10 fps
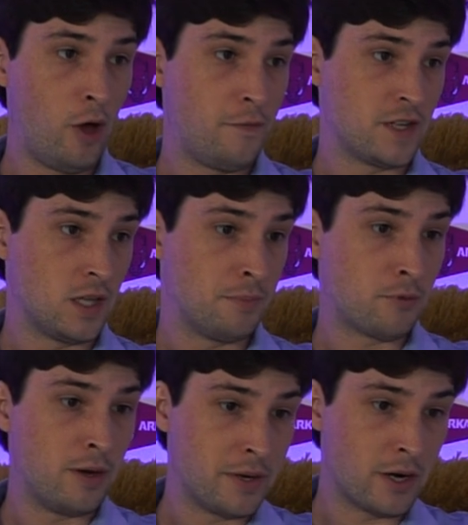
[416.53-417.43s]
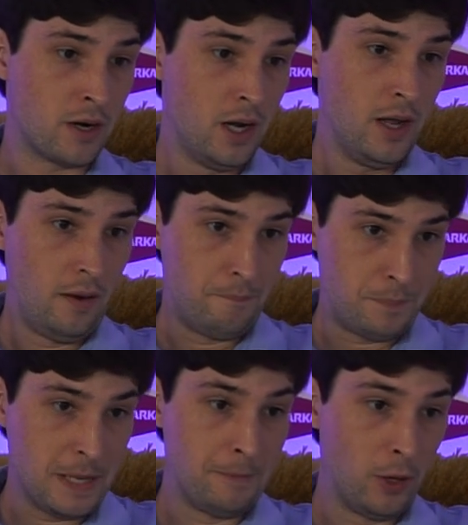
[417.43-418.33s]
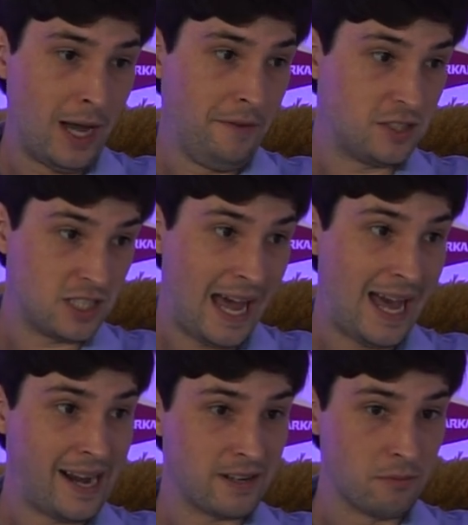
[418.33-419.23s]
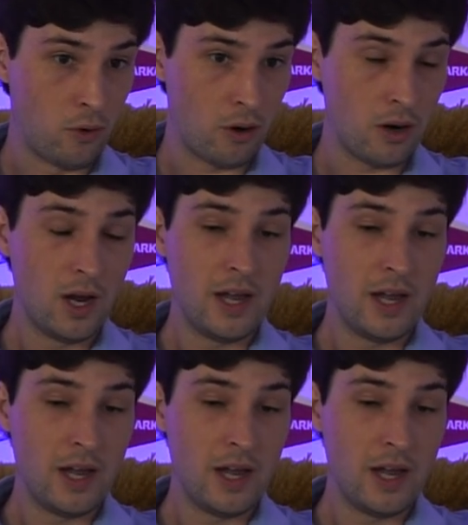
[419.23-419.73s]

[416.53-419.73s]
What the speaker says: if he's on the perimeter, people have sagged more. Yeah.